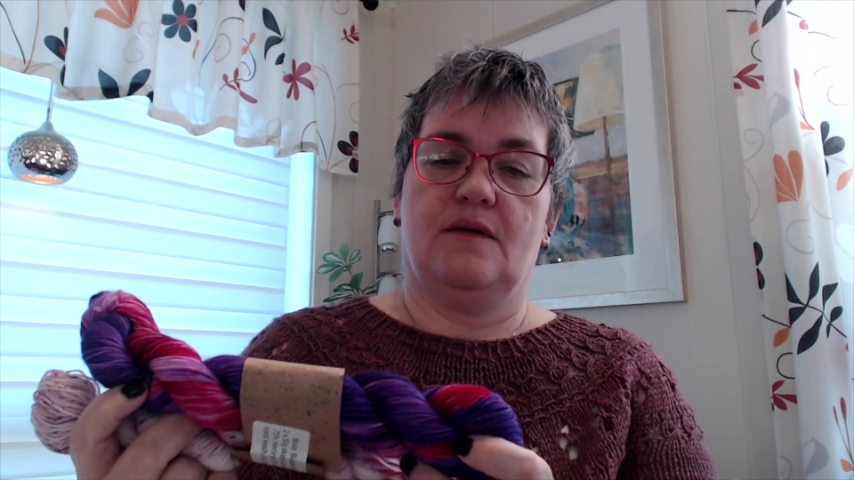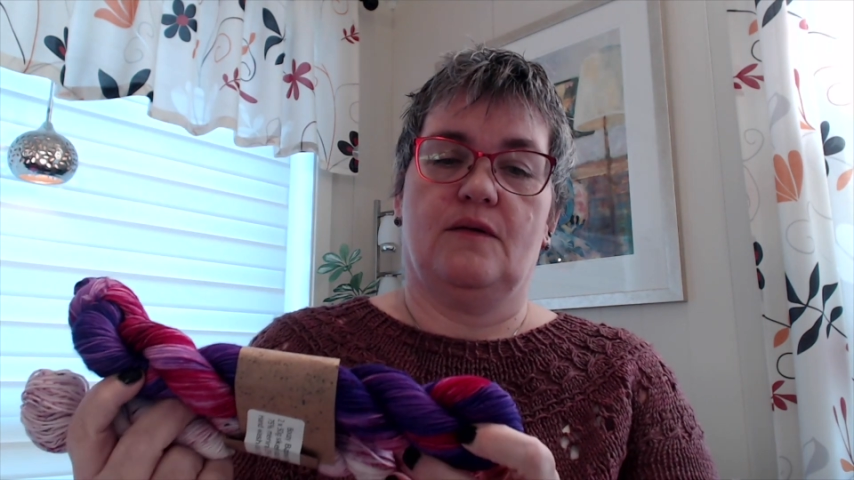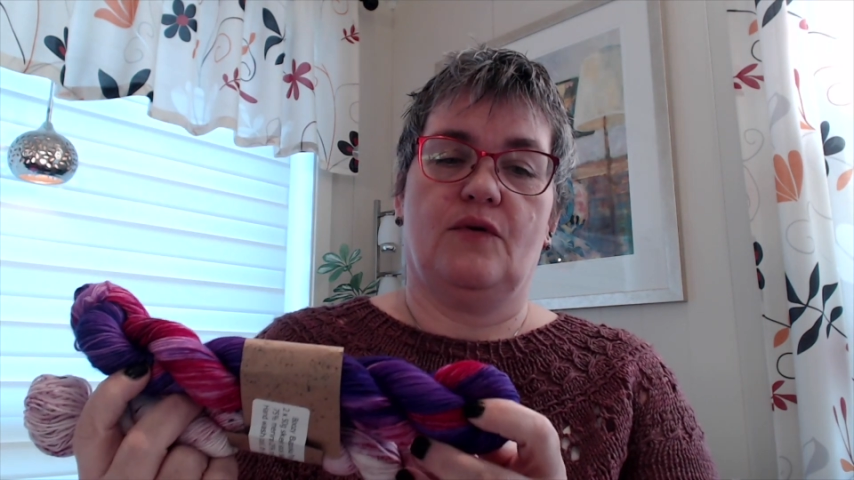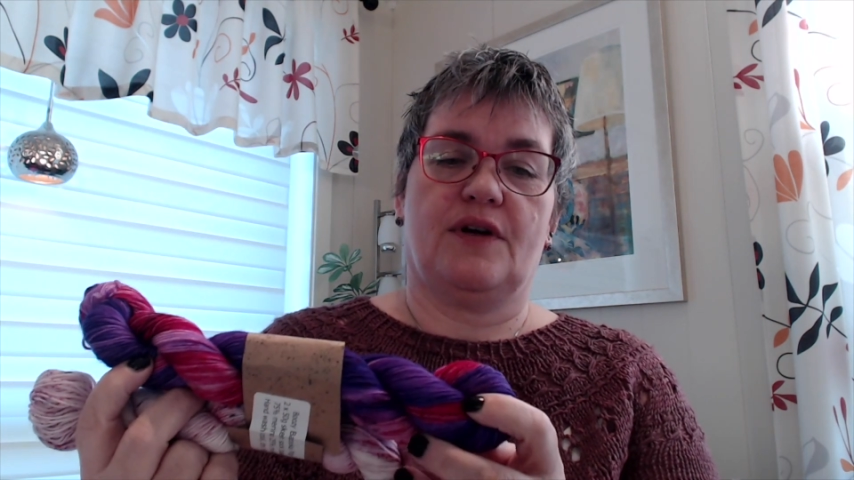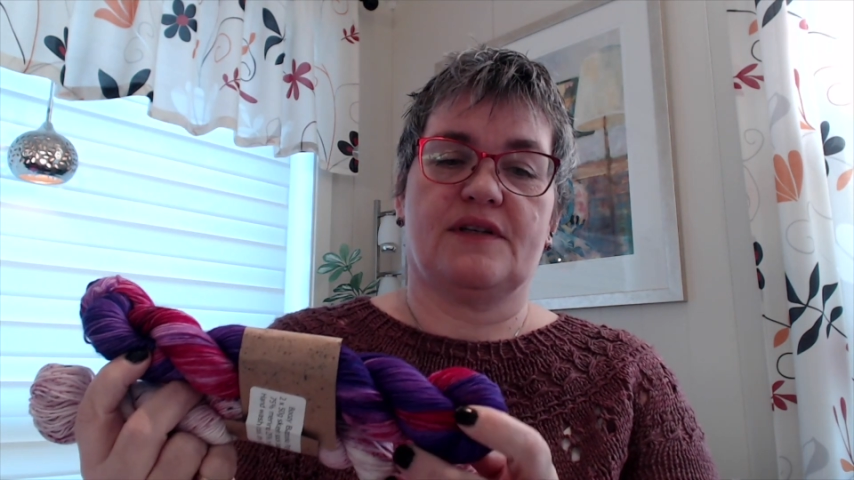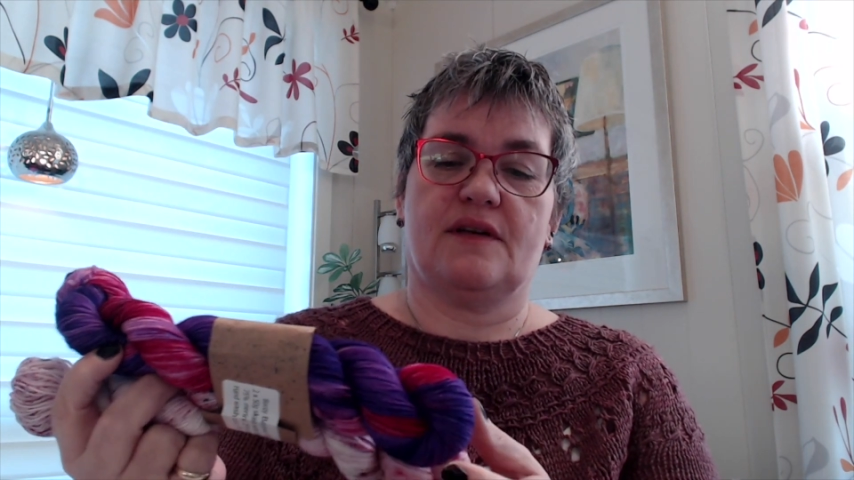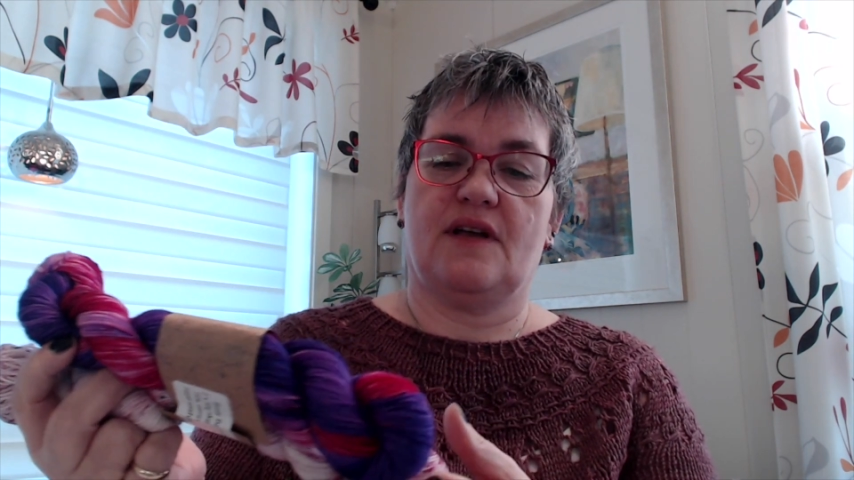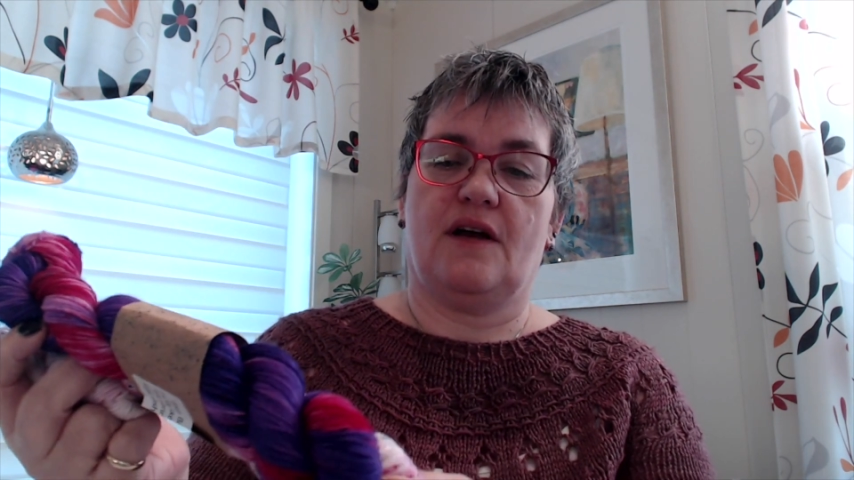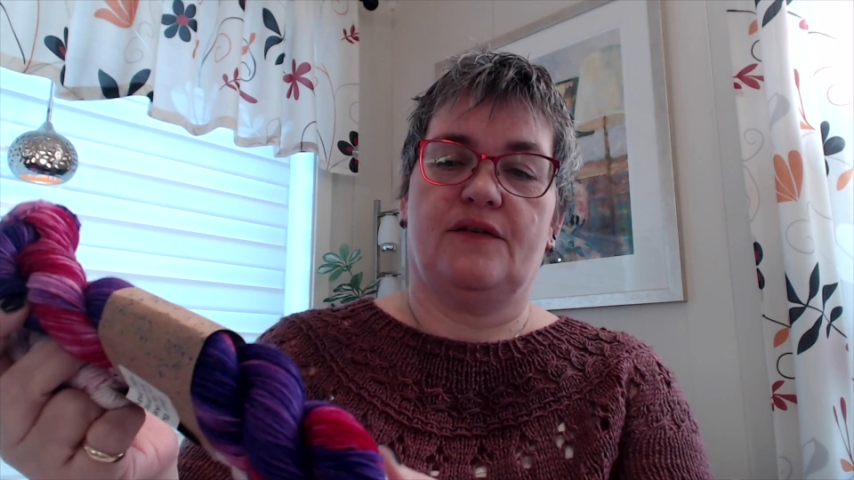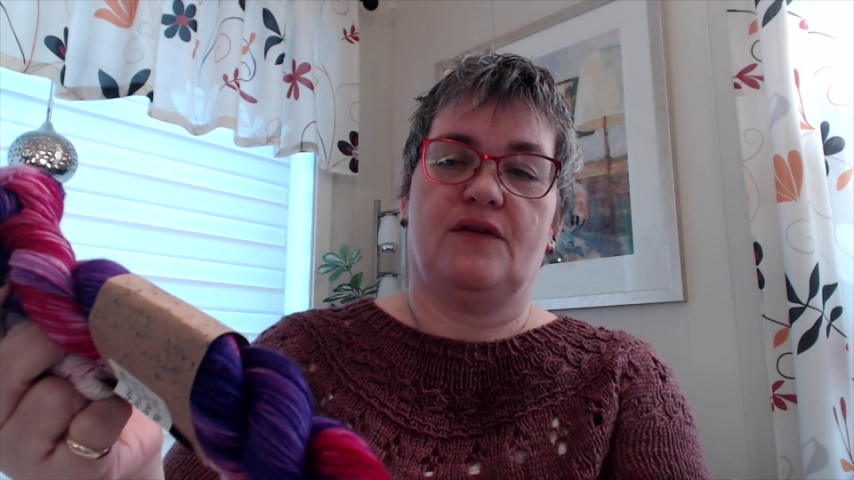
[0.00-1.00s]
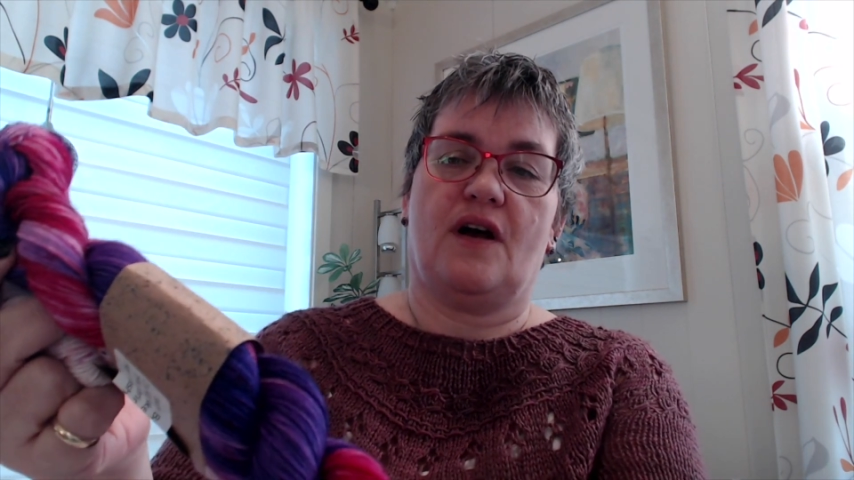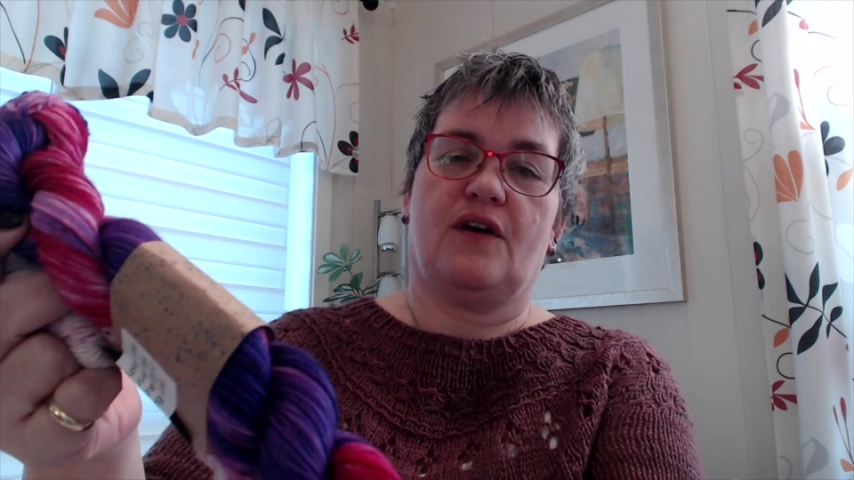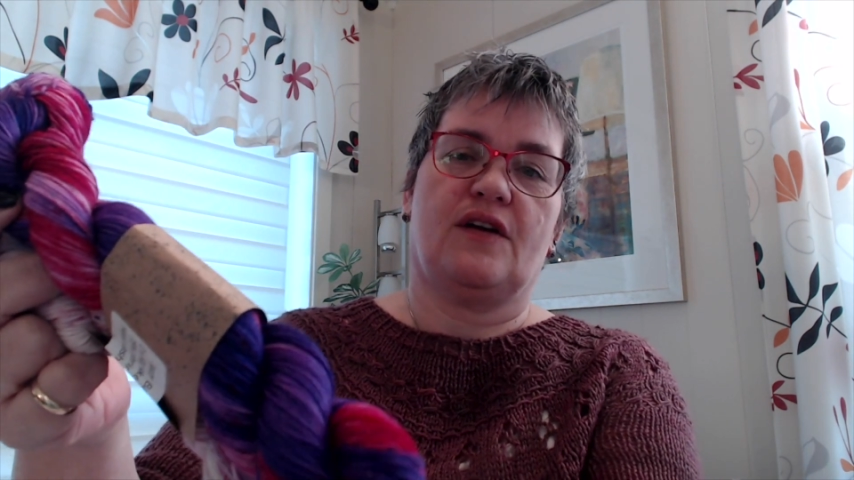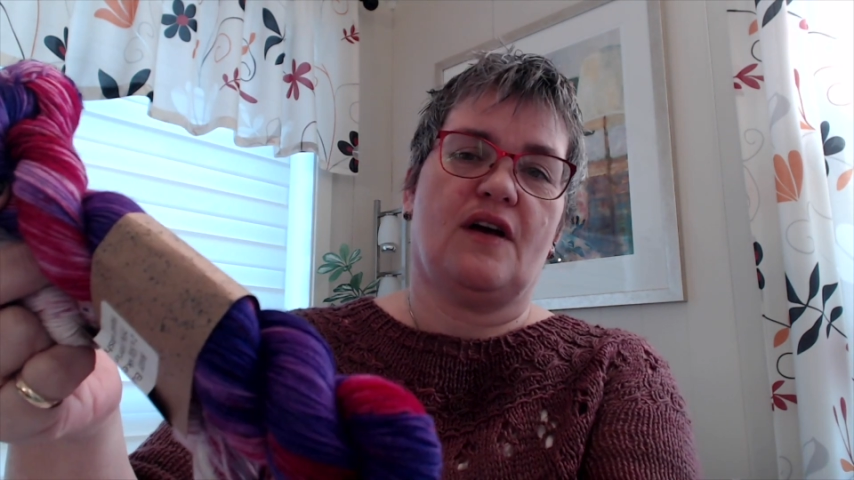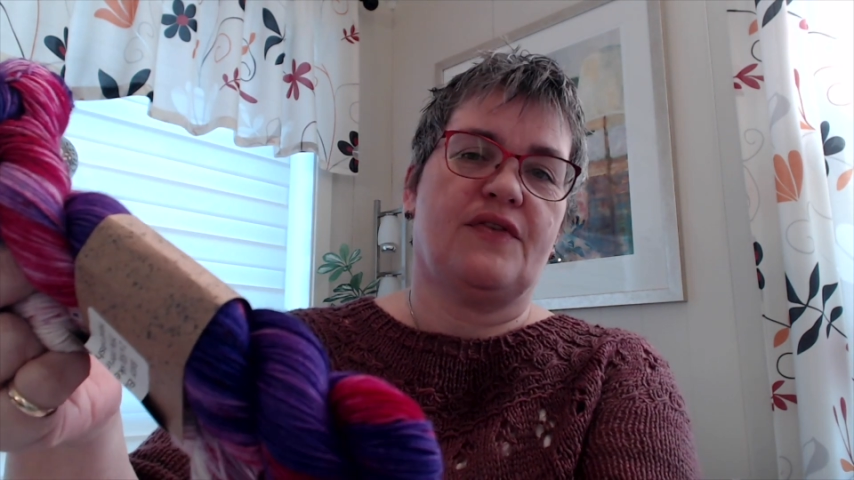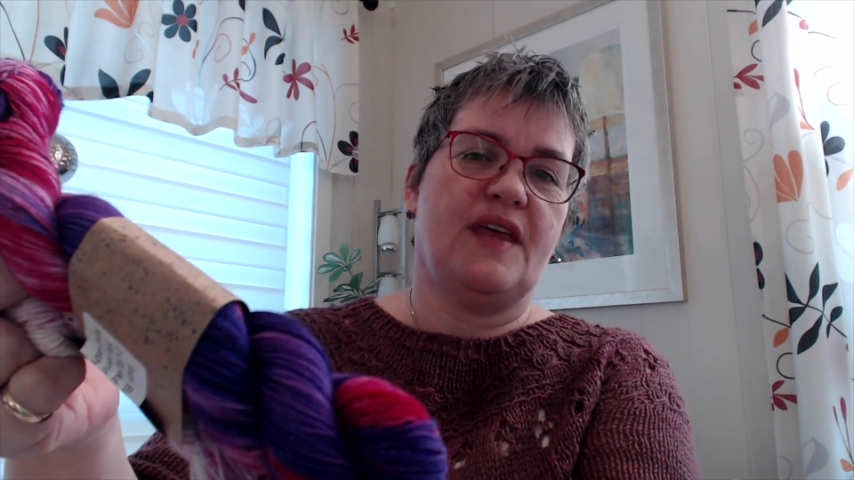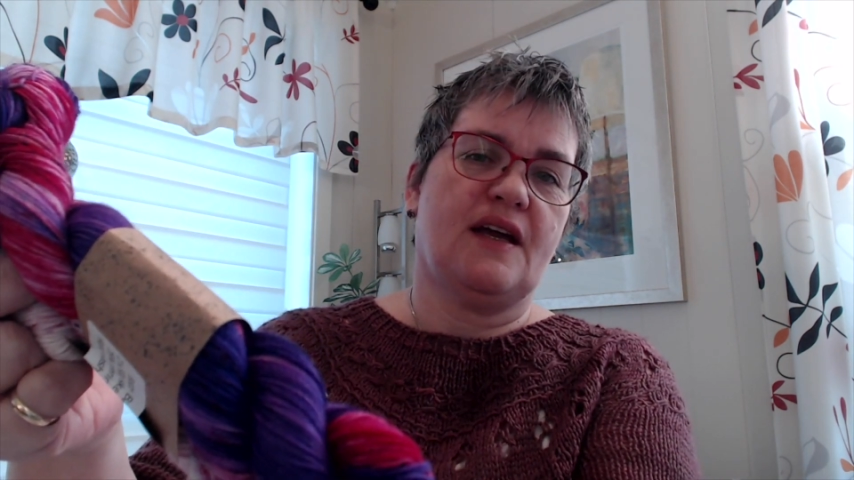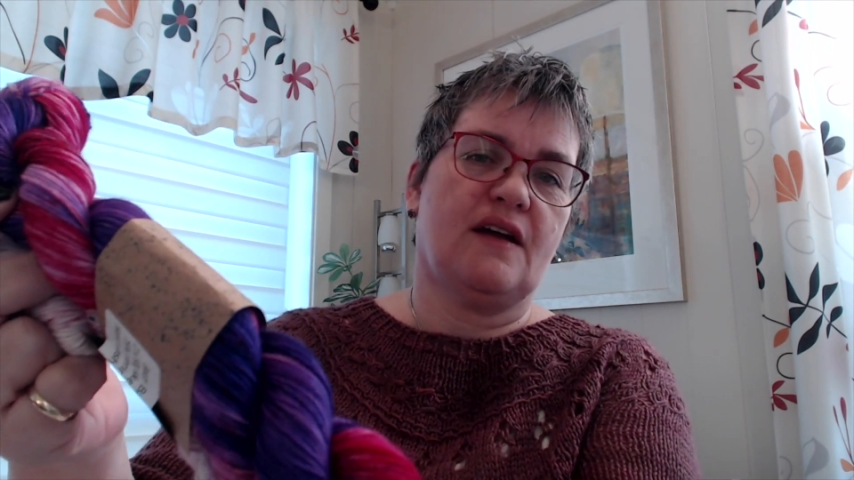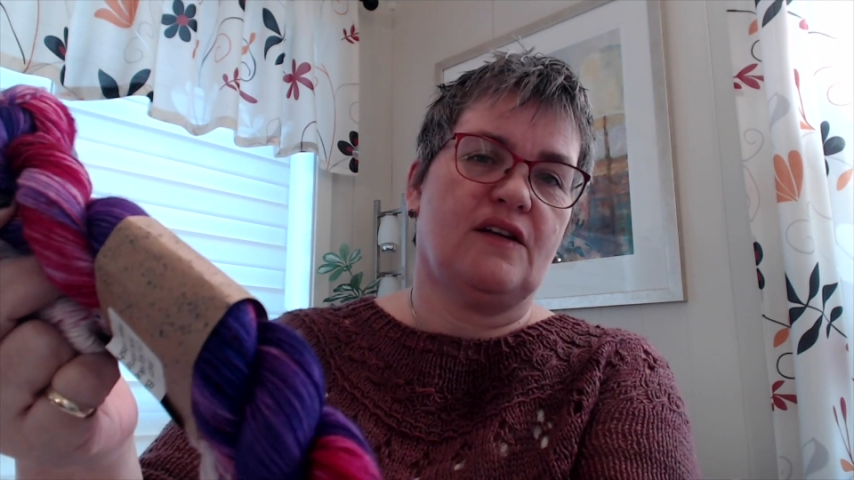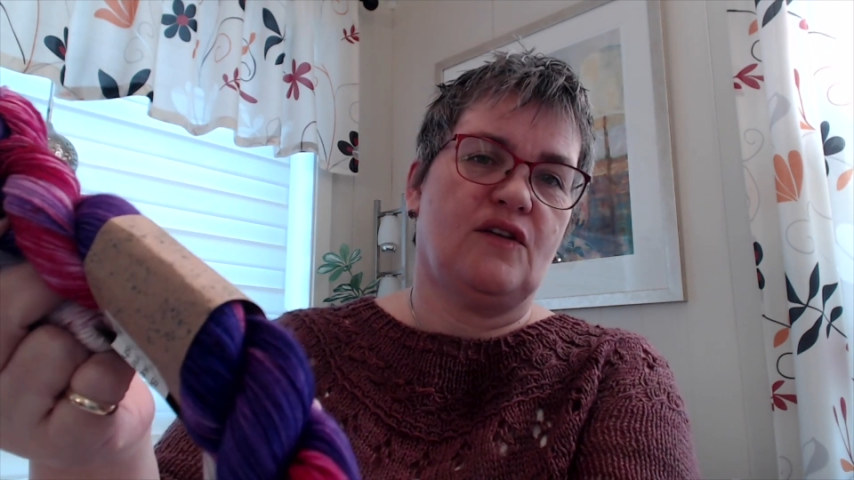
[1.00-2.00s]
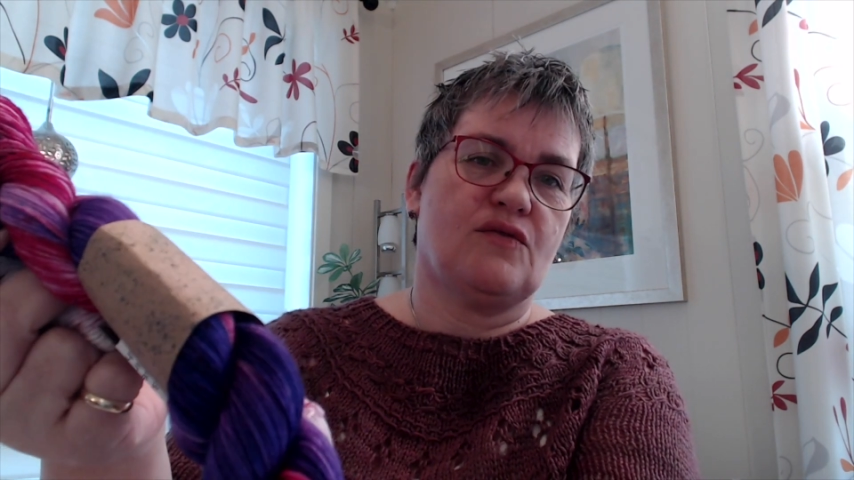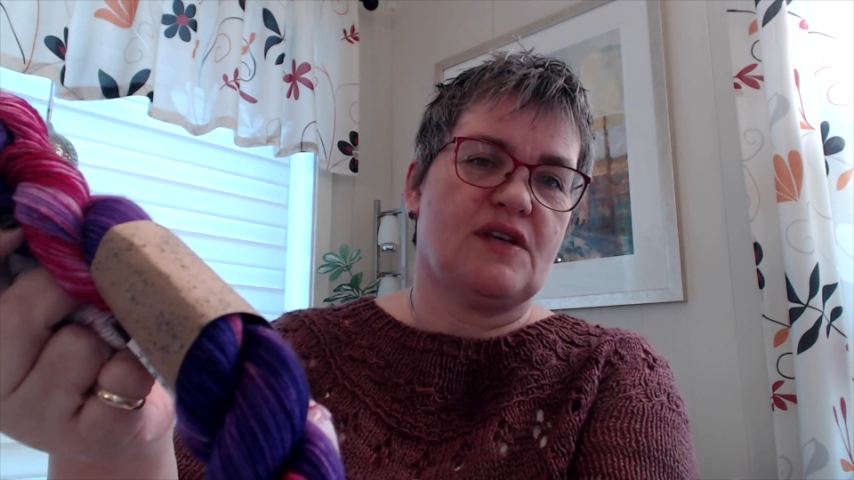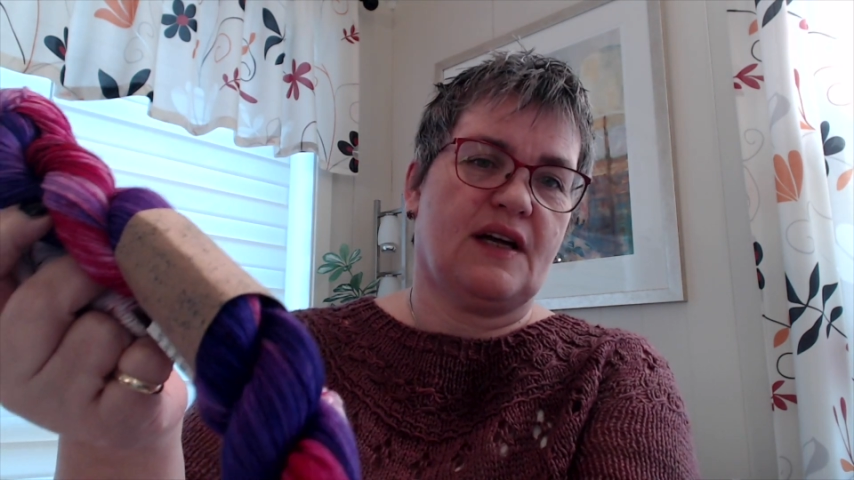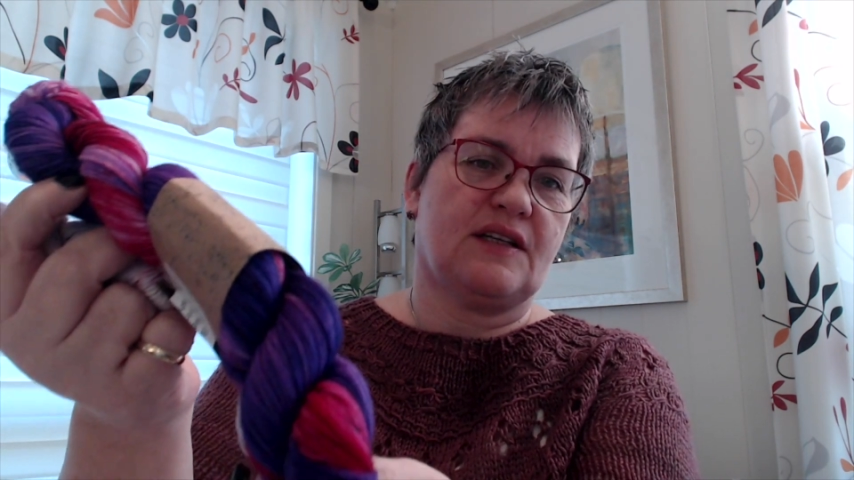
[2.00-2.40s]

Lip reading: because I think I can use